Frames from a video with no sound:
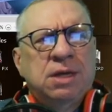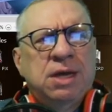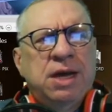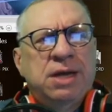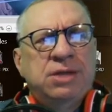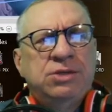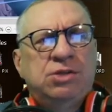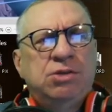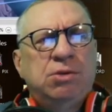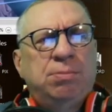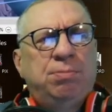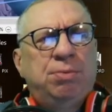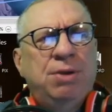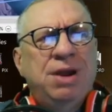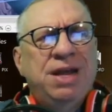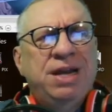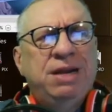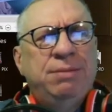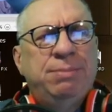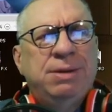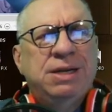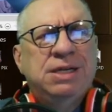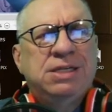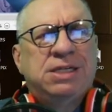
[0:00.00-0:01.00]
Has your
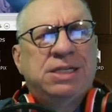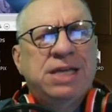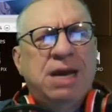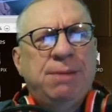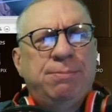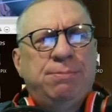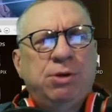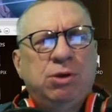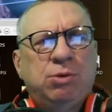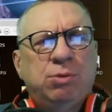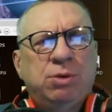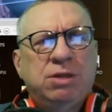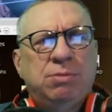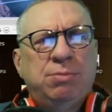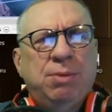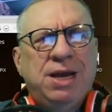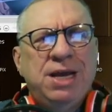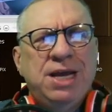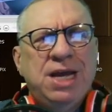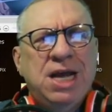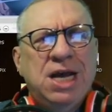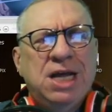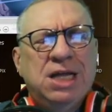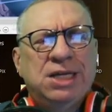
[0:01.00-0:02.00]
brain been tampered with by
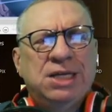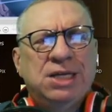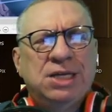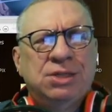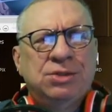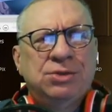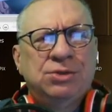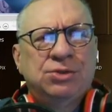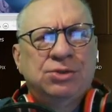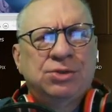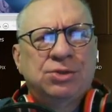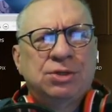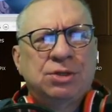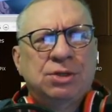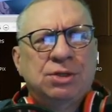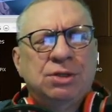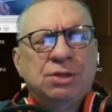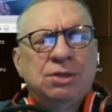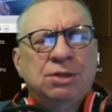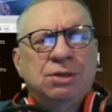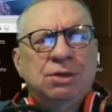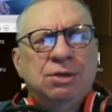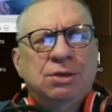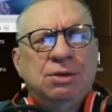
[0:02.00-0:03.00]
aliens,
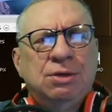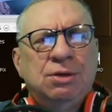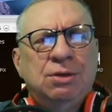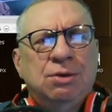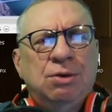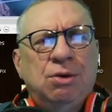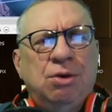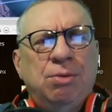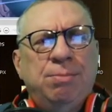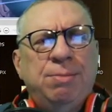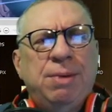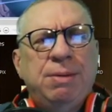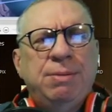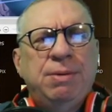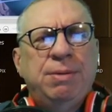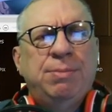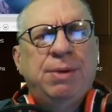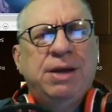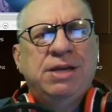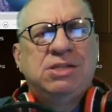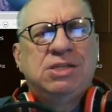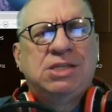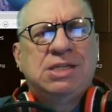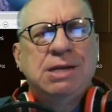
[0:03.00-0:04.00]
or maybe
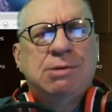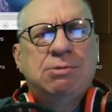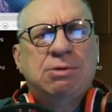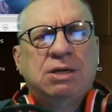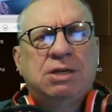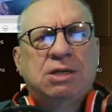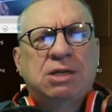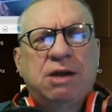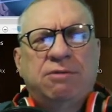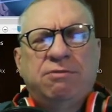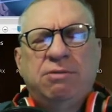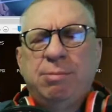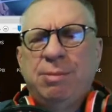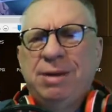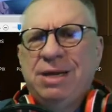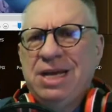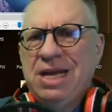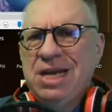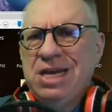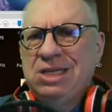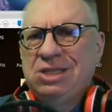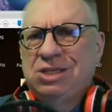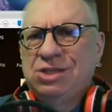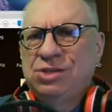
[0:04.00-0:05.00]
by secret government
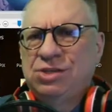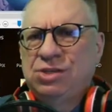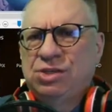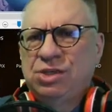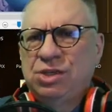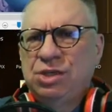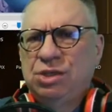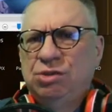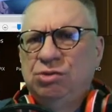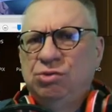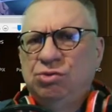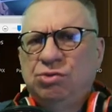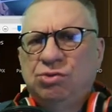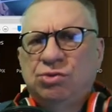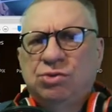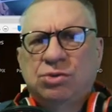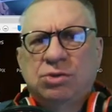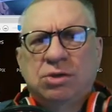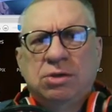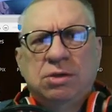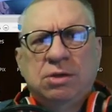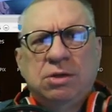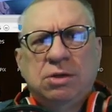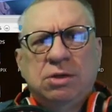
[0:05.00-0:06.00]
agencies,
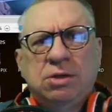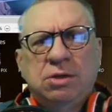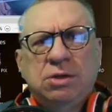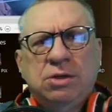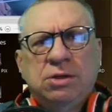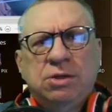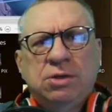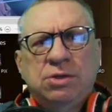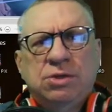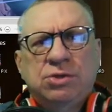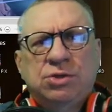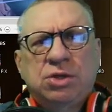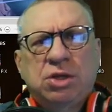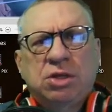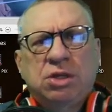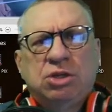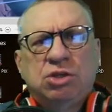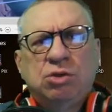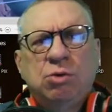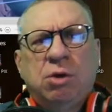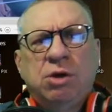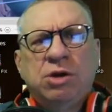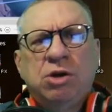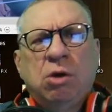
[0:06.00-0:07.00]
so
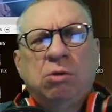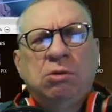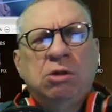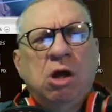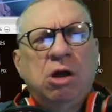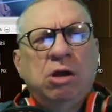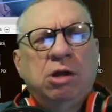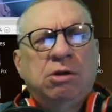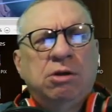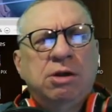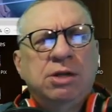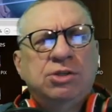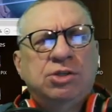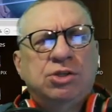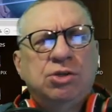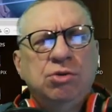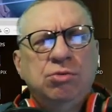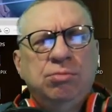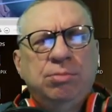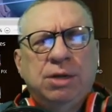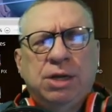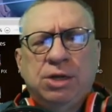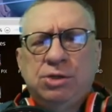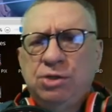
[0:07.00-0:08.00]
that you are no longer as
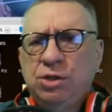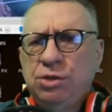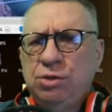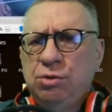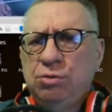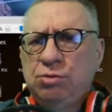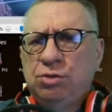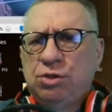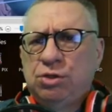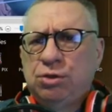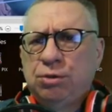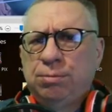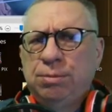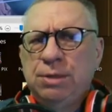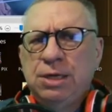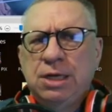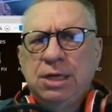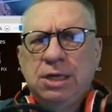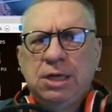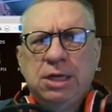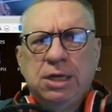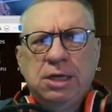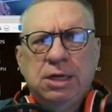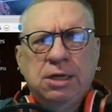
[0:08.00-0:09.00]
human as you used to
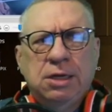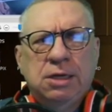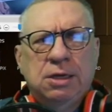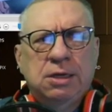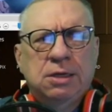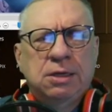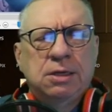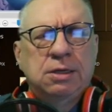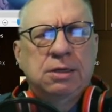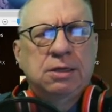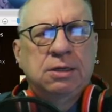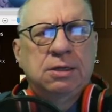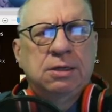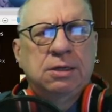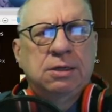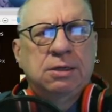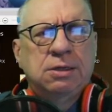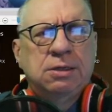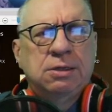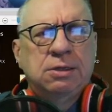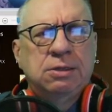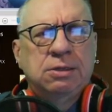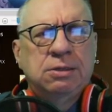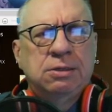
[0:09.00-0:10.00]
be?
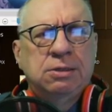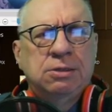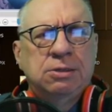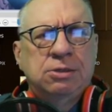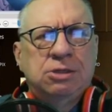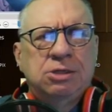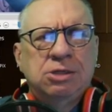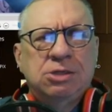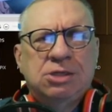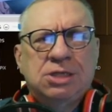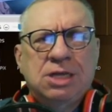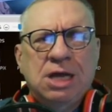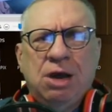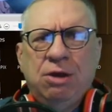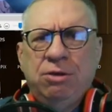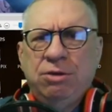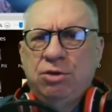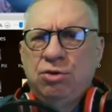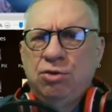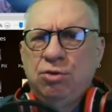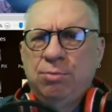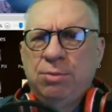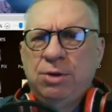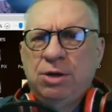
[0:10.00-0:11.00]
Just how
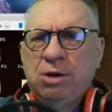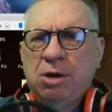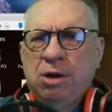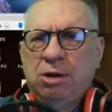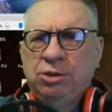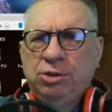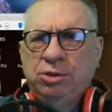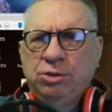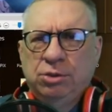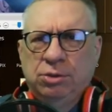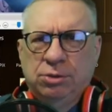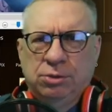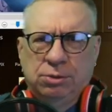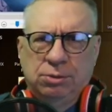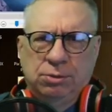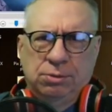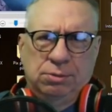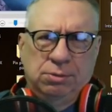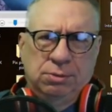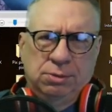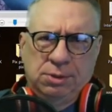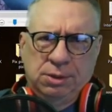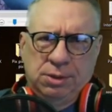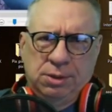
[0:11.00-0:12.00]
human are
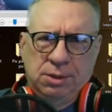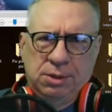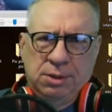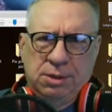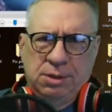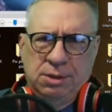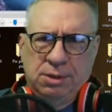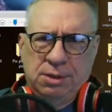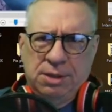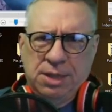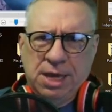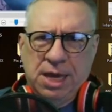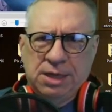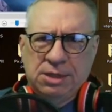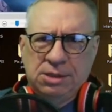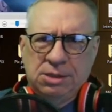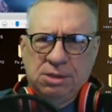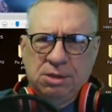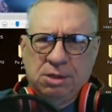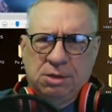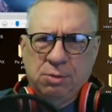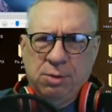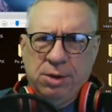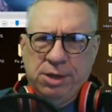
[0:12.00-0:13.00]
you? That is
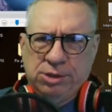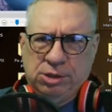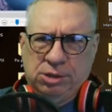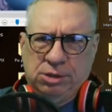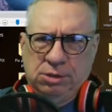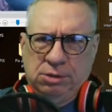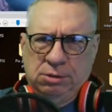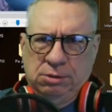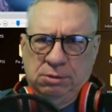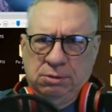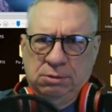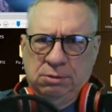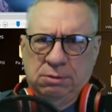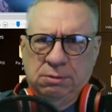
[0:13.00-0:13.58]
the question.